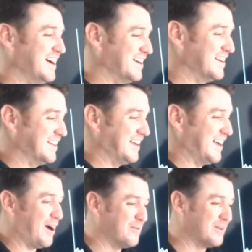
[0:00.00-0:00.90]
uh,
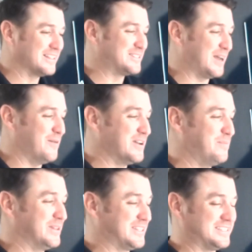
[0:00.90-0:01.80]
I, I, wouldn't I
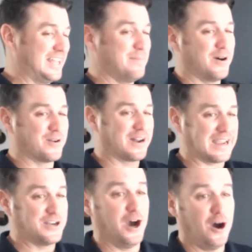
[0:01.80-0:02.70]
wouldn't put the stamp on it
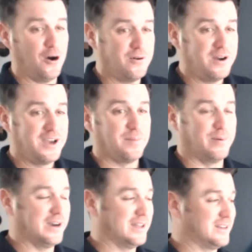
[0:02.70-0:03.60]
like no,
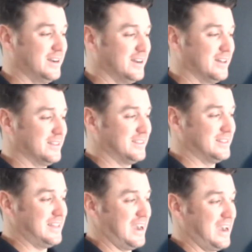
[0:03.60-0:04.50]
but uh, the
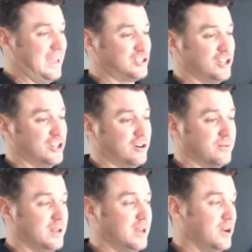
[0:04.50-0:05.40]
data has
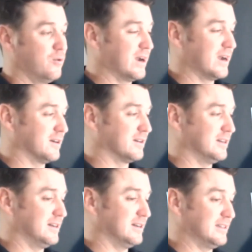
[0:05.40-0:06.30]
shown
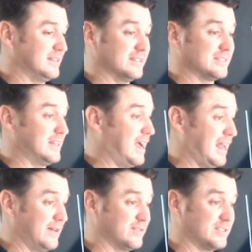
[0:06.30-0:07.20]
where uh, it does
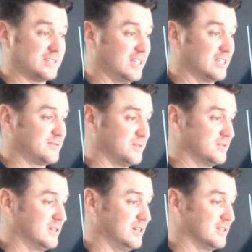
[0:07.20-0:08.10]
not have a
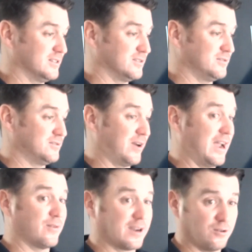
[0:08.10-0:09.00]
successful uh,
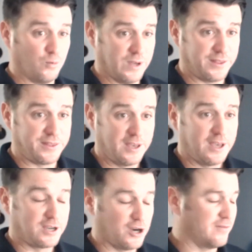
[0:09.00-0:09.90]
track record with
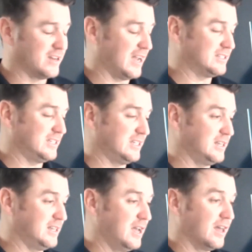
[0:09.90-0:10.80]
COVID
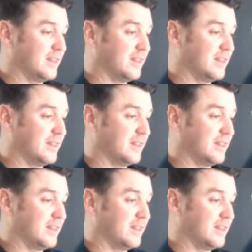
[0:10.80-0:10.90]
nineteen.